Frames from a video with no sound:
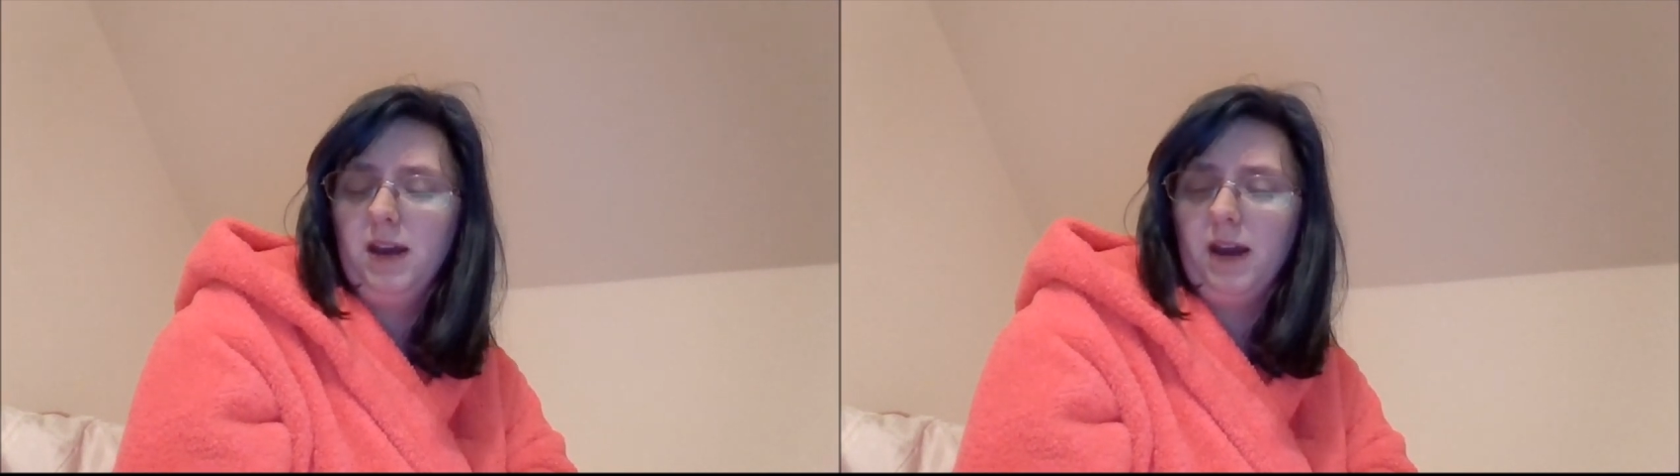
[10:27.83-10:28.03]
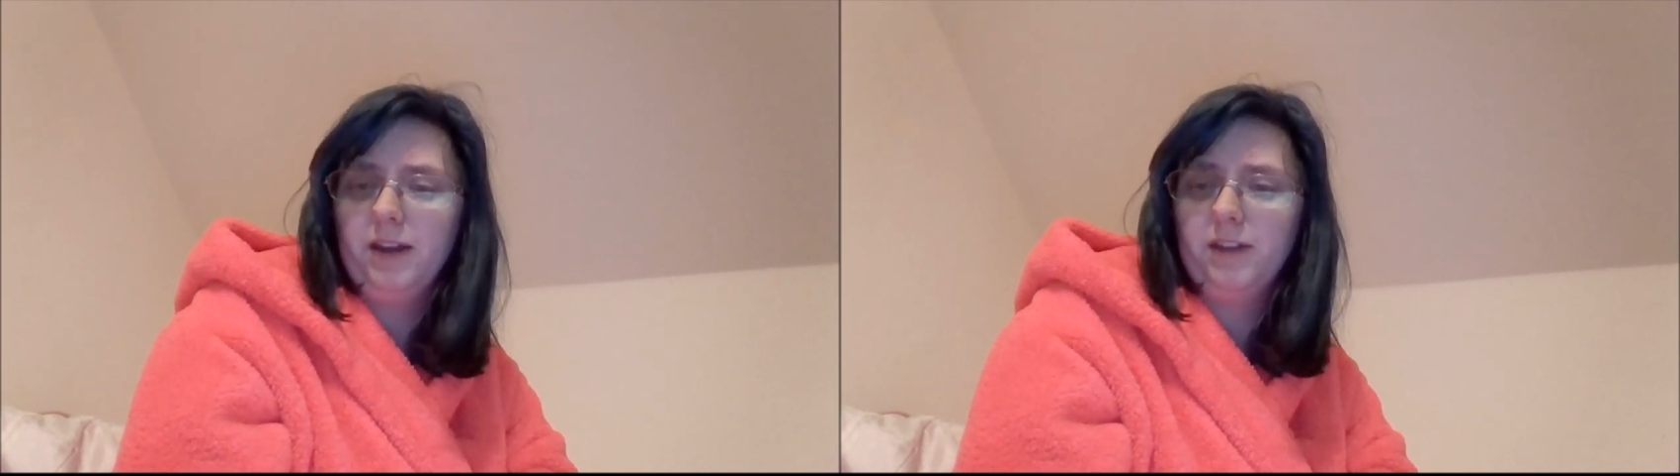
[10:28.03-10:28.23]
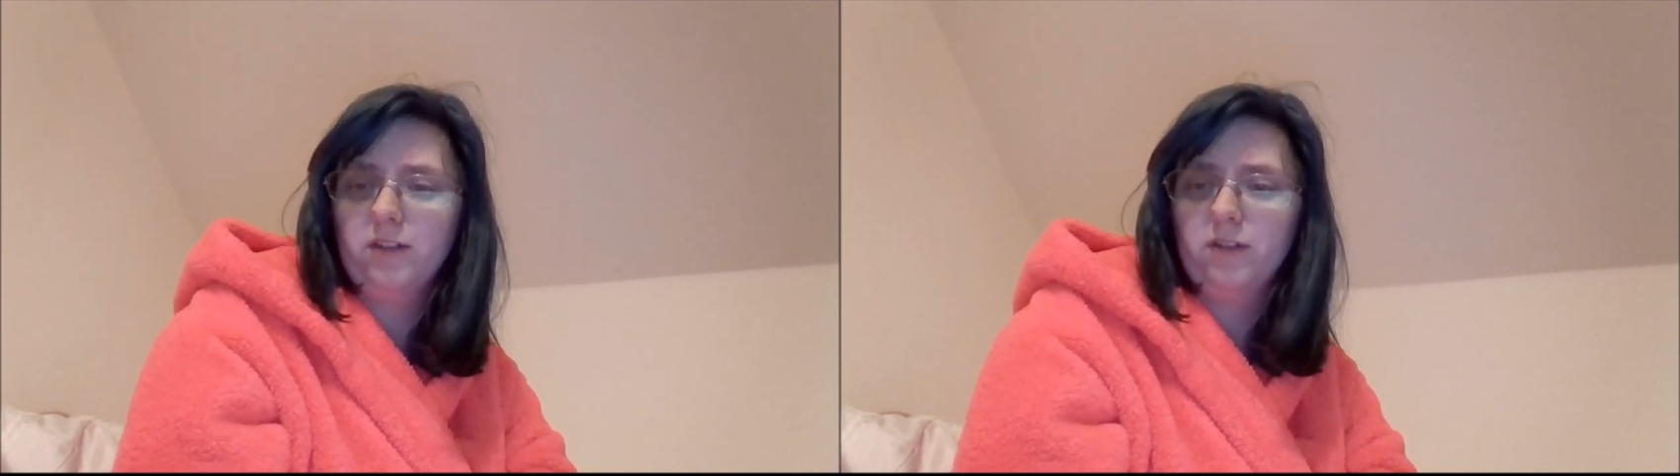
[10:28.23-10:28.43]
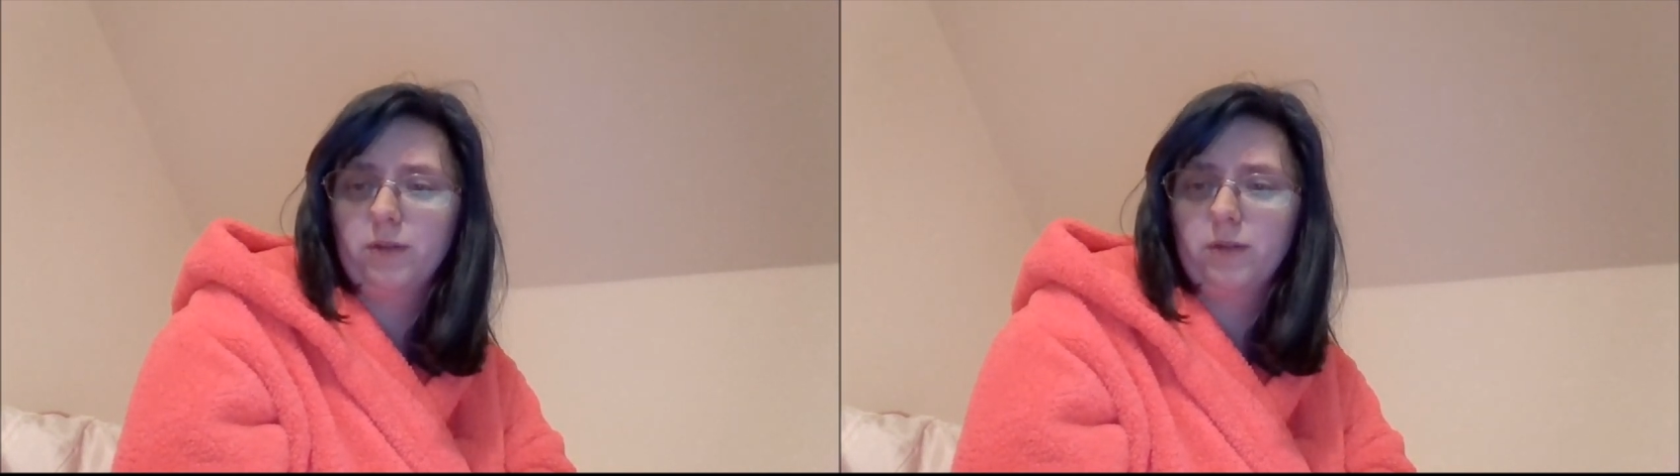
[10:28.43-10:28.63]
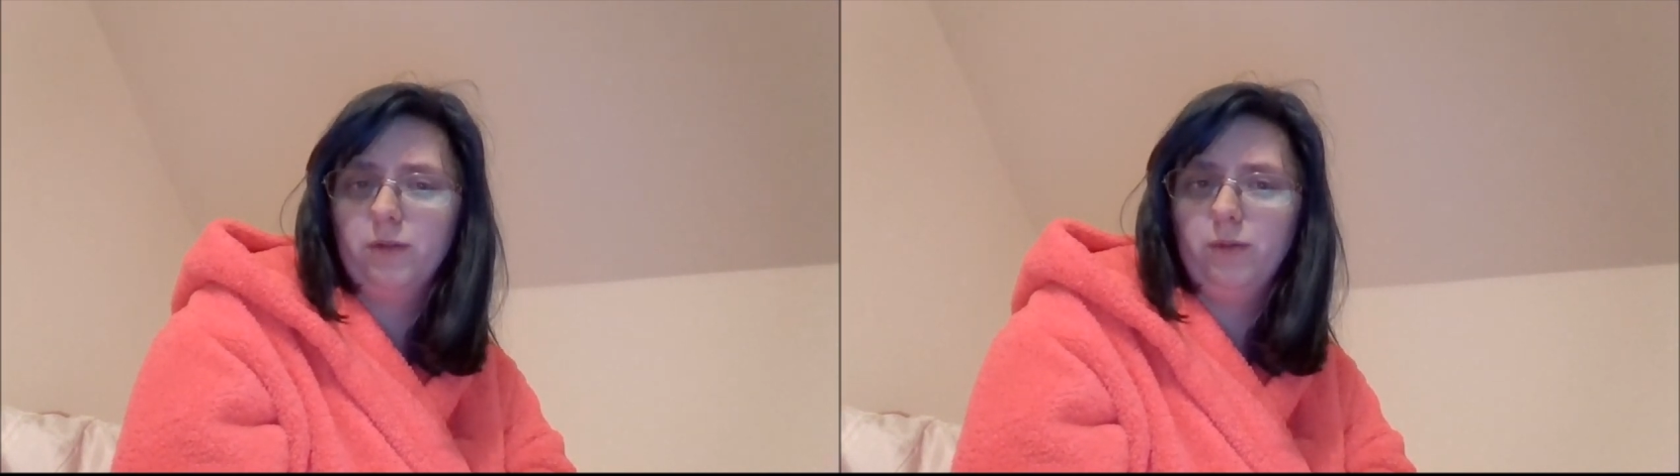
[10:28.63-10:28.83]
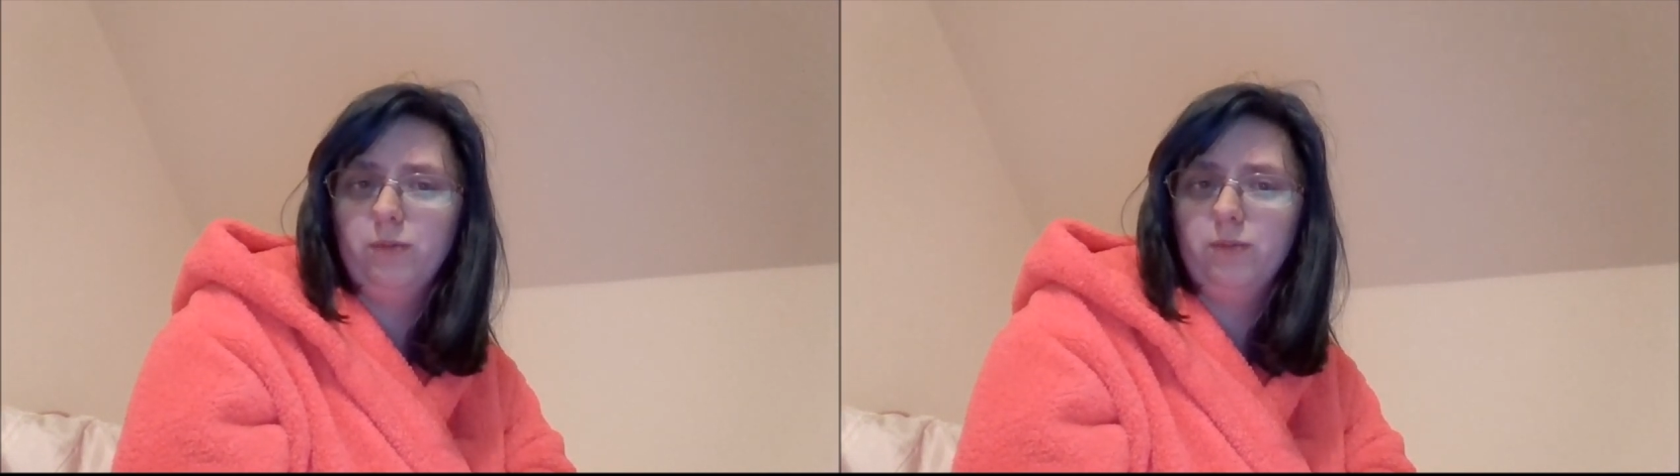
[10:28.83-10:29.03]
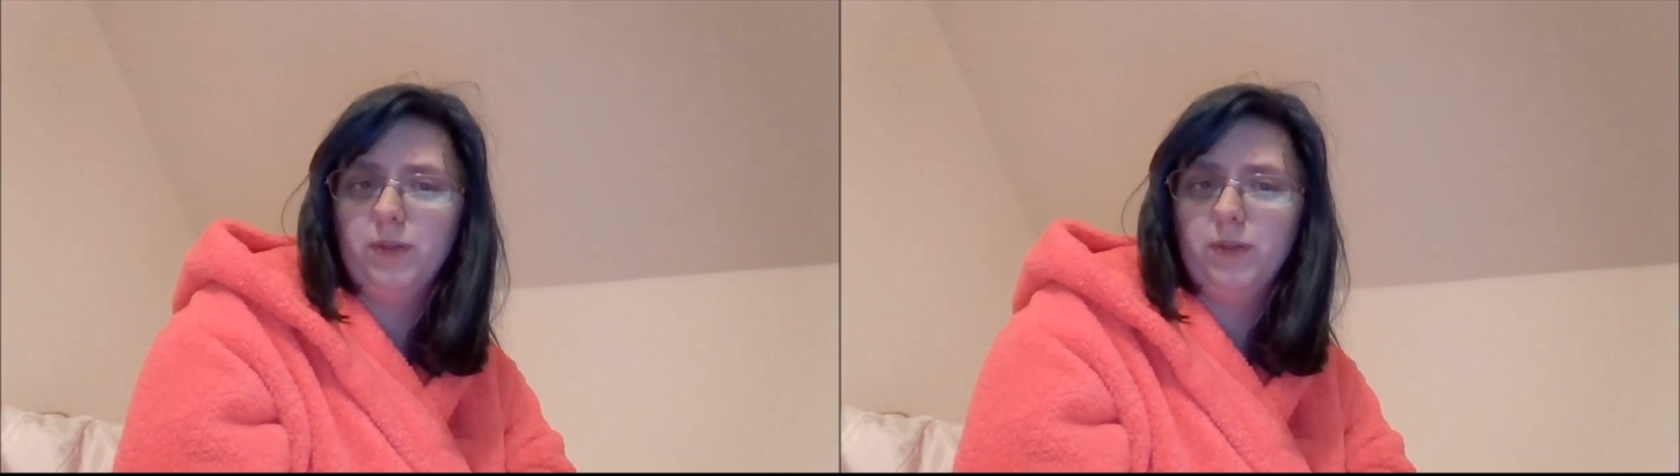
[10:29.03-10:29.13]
I need to go through